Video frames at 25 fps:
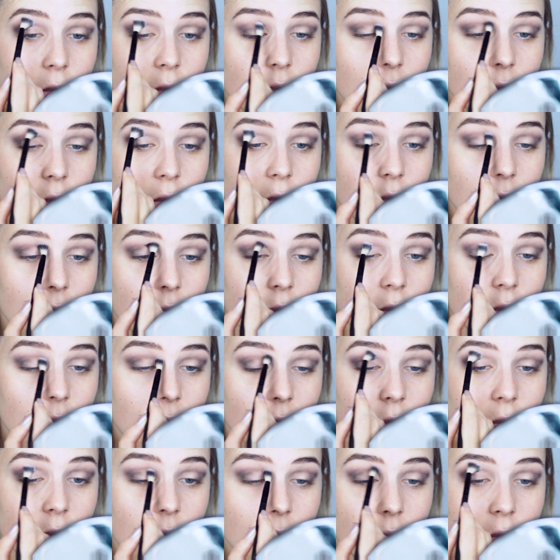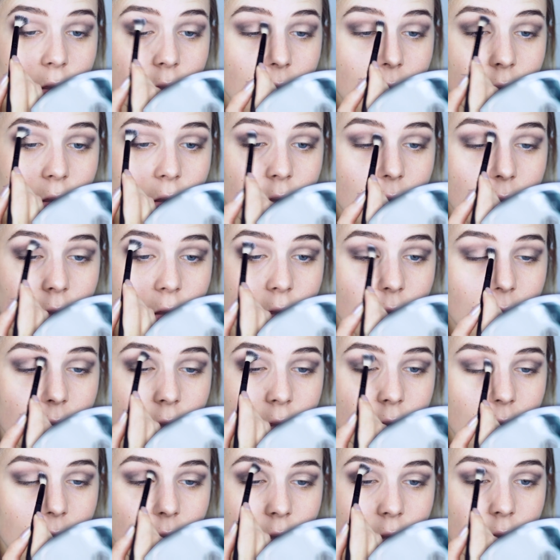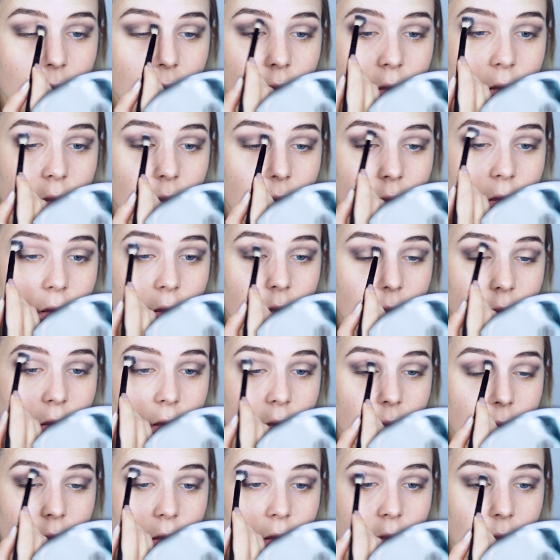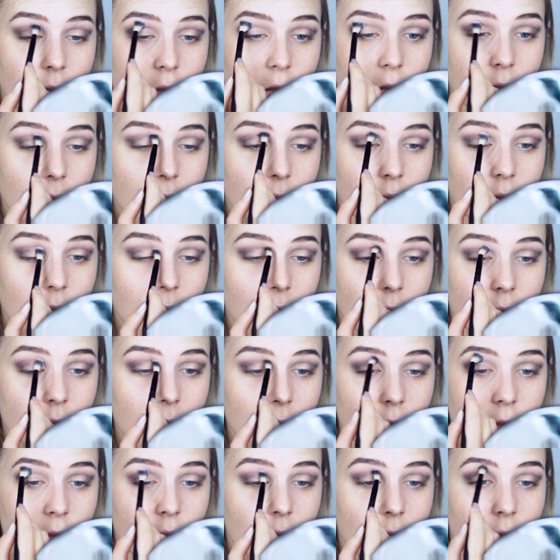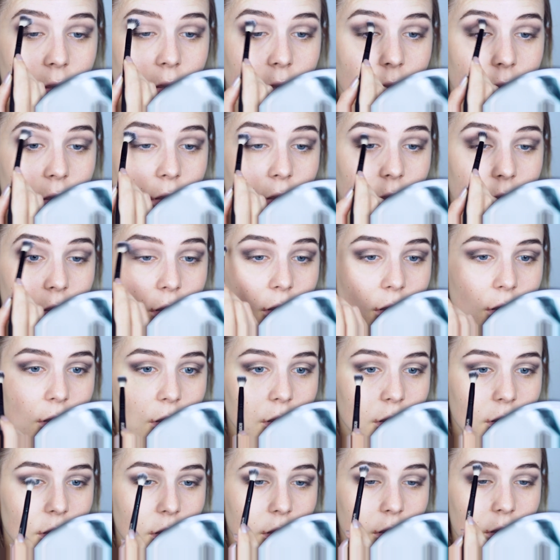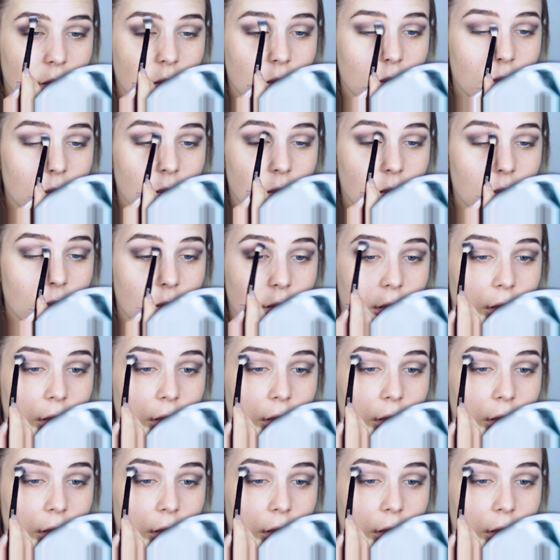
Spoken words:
On the center of my eyelid, I'm adding some more white matte eyeshadow.